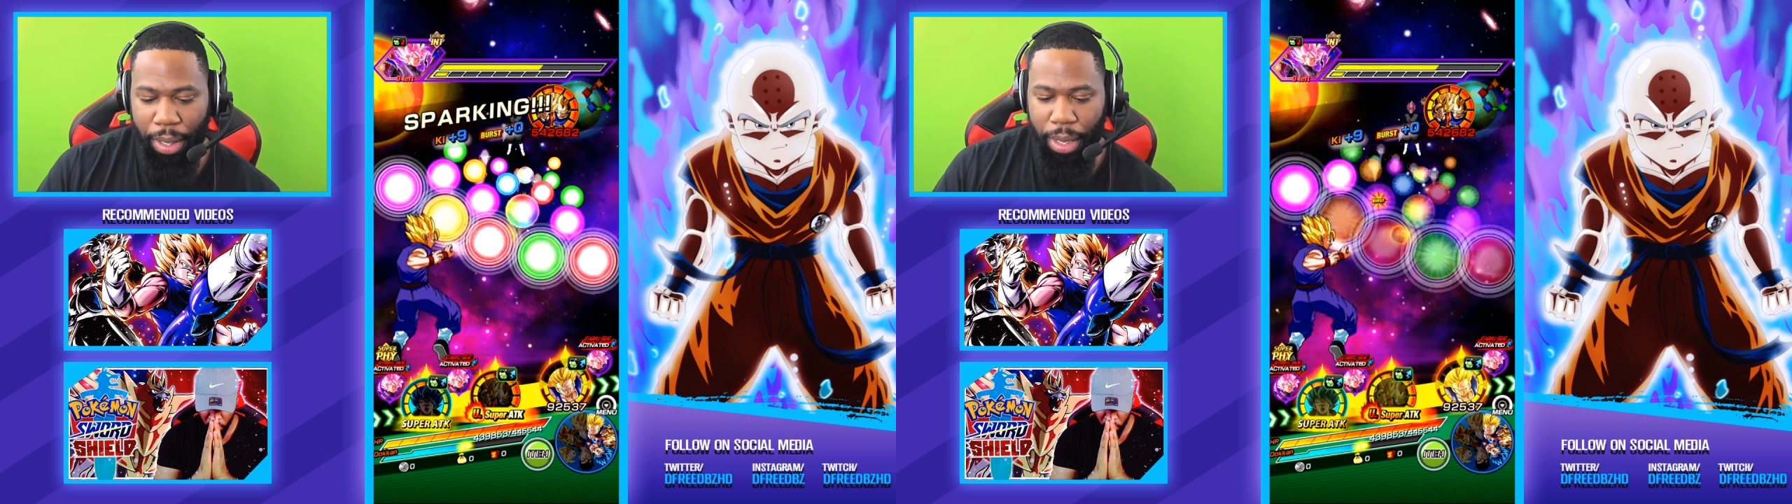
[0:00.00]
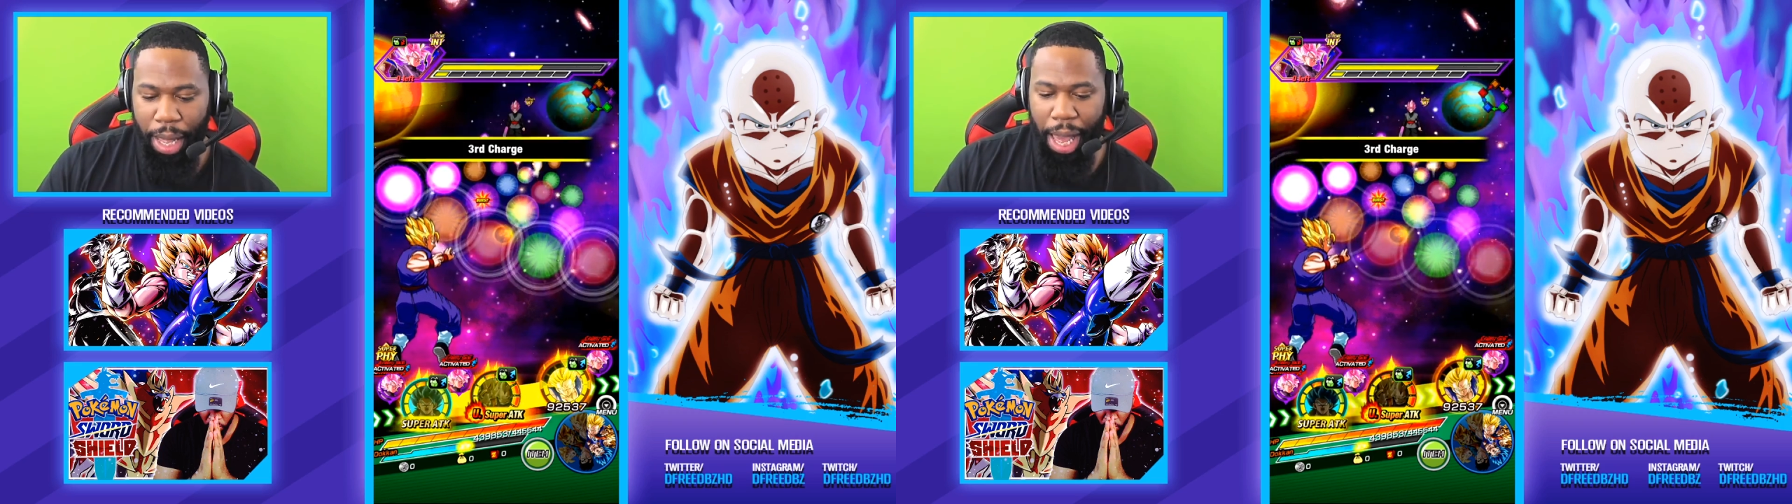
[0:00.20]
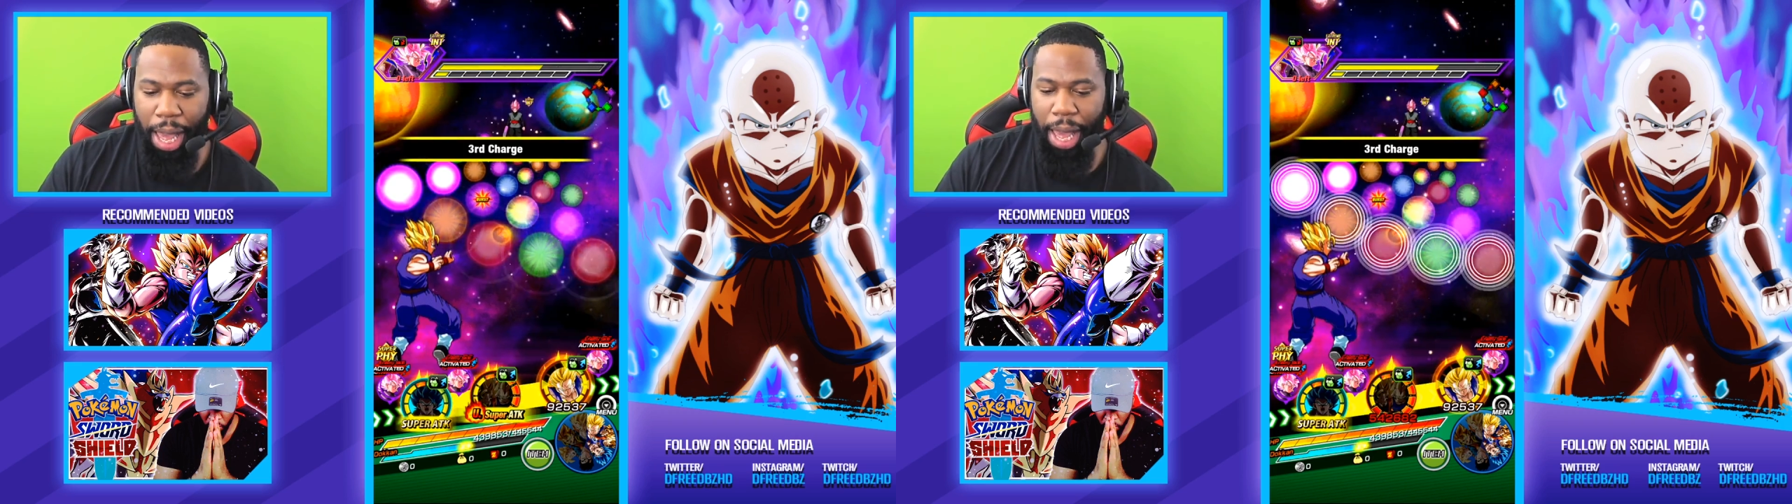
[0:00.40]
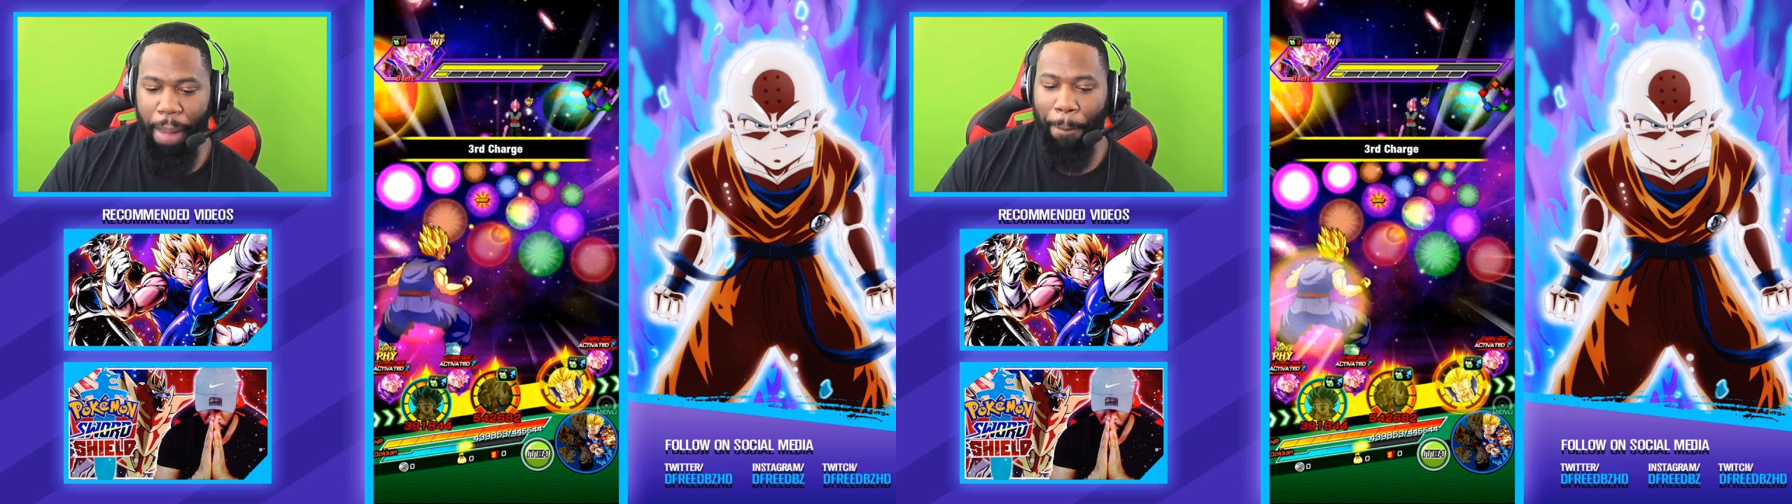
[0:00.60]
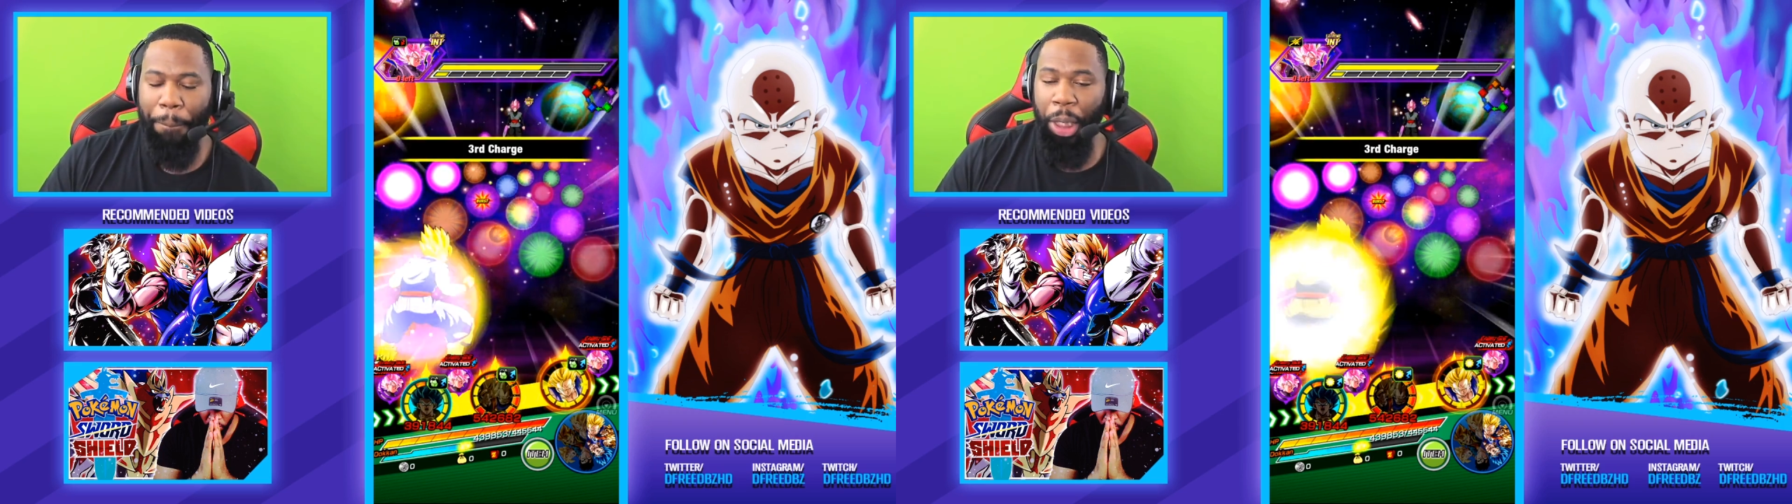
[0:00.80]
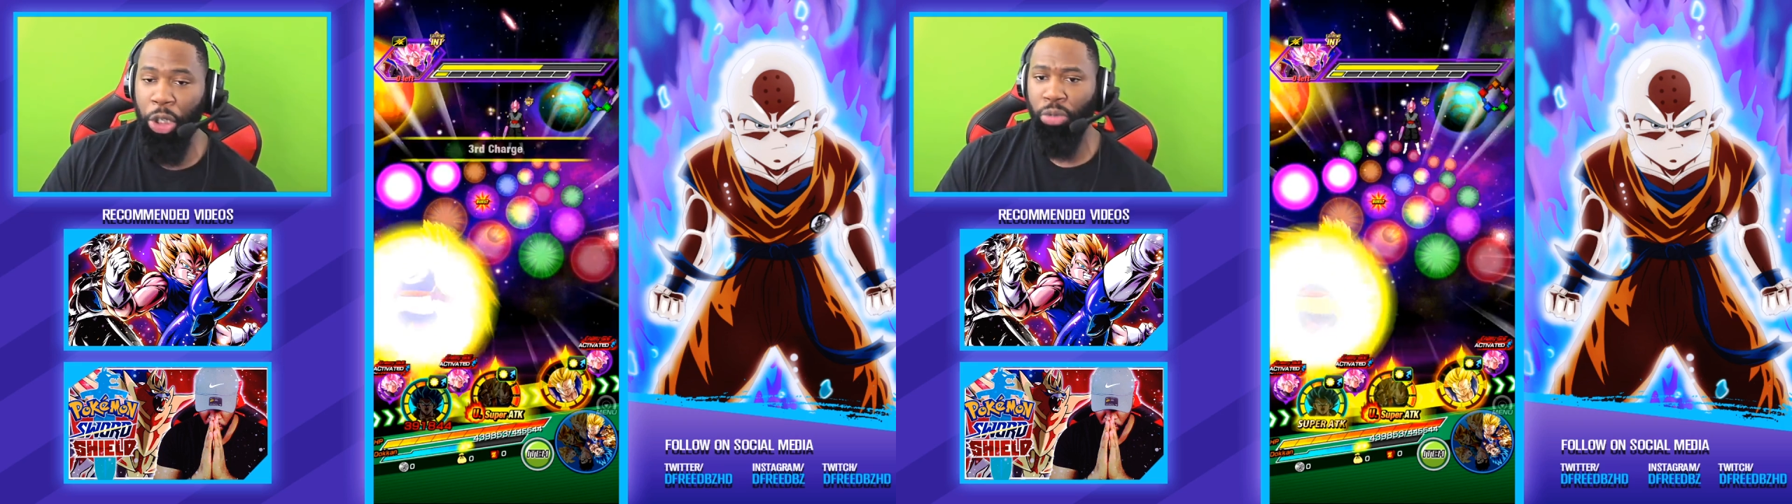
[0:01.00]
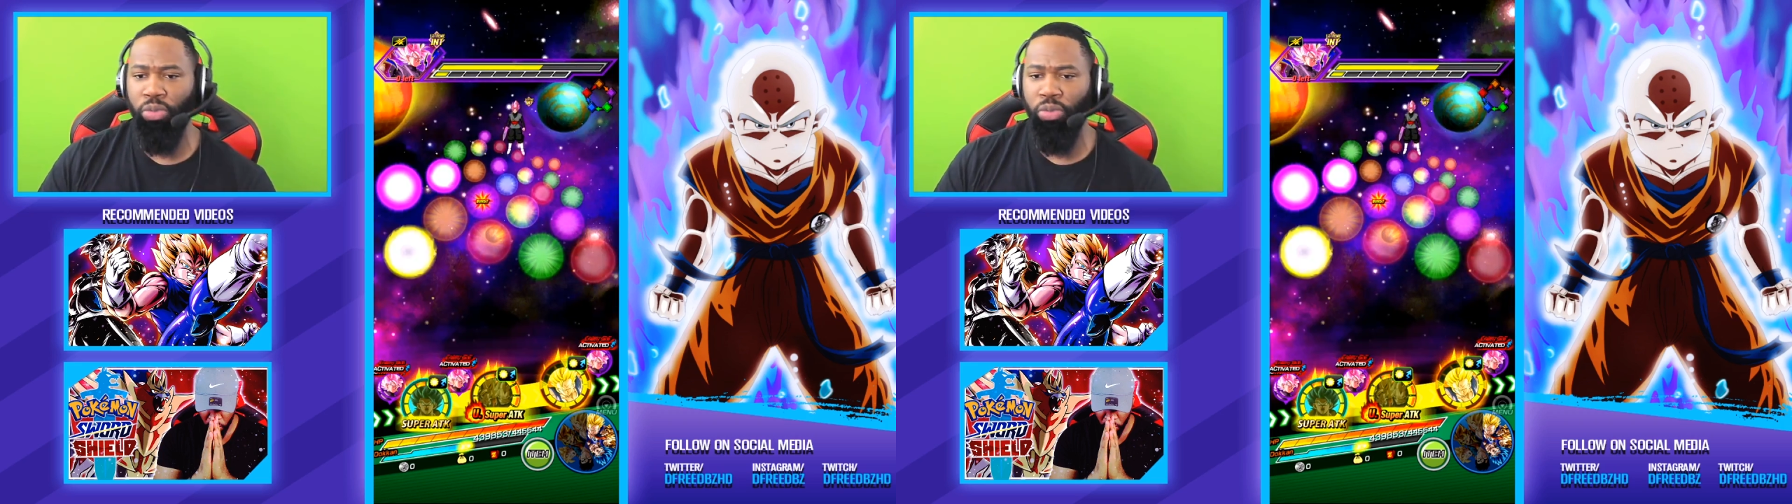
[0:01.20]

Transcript: And boom.